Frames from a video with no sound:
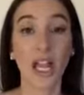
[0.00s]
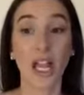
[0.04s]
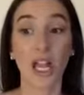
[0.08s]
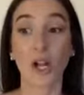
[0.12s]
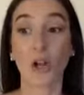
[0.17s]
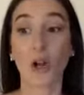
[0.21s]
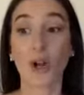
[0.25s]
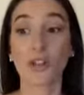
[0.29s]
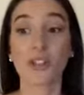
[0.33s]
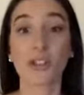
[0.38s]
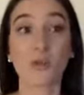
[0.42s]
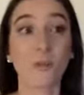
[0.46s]
It
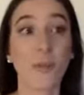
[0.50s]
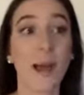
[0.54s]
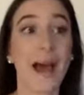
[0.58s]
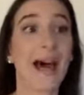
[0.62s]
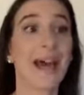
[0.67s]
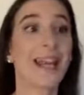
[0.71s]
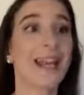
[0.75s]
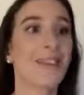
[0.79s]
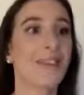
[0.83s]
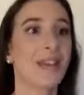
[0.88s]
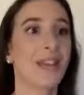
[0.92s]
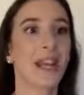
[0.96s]
goes
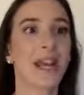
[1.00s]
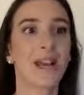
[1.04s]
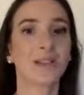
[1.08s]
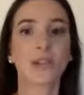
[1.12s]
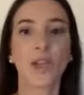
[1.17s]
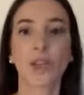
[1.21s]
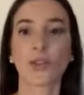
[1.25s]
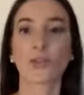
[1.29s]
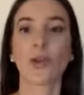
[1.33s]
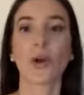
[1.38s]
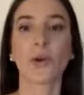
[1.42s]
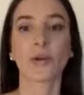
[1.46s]
bad and then I have to
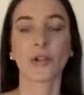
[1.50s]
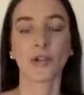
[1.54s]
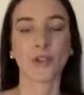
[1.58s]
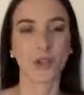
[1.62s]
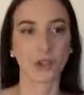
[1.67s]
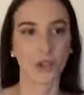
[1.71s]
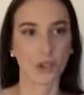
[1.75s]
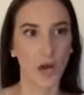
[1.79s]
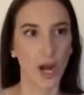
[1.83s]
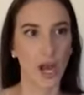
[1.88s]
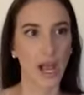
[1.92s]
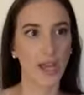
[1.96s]
throw it in the
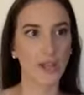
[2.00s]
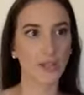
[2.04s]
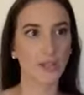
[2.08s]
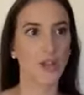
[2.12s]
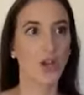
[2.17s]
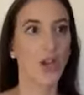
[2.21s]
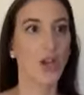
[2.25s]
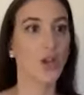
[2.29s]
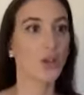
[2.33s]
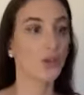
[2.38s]
trash.